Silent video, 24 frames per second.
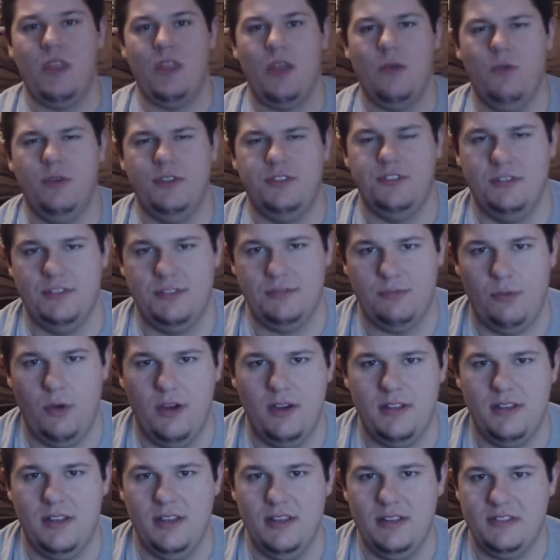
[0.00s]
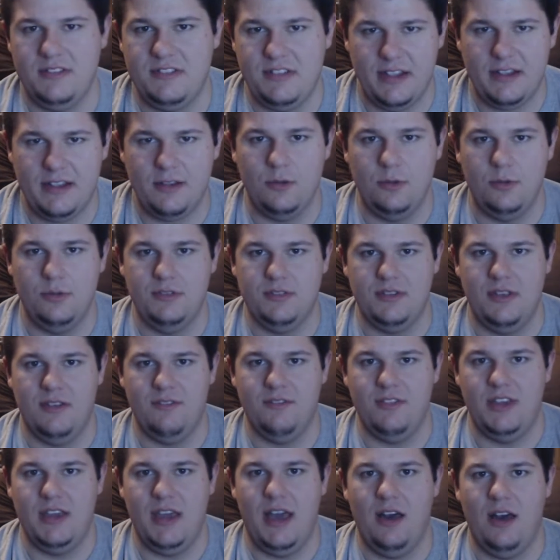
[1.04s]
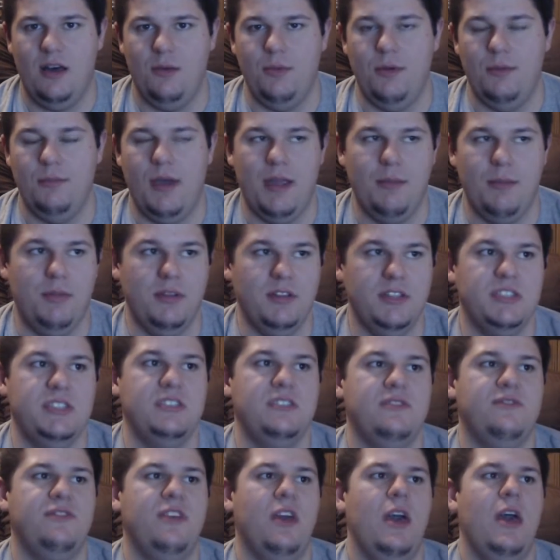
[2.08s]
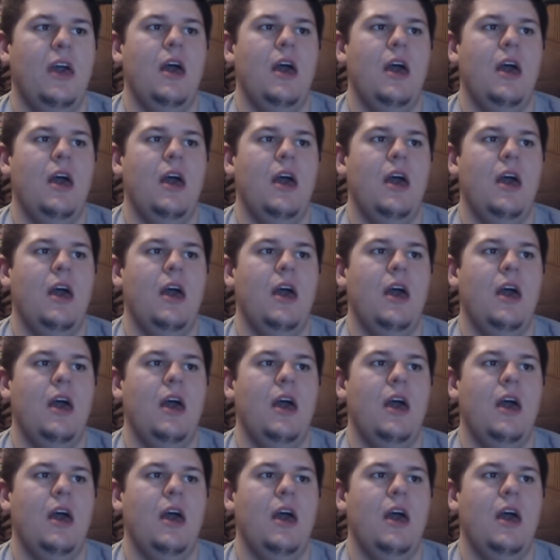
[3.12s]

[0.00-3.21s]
which is one of the singles of the album, I believe.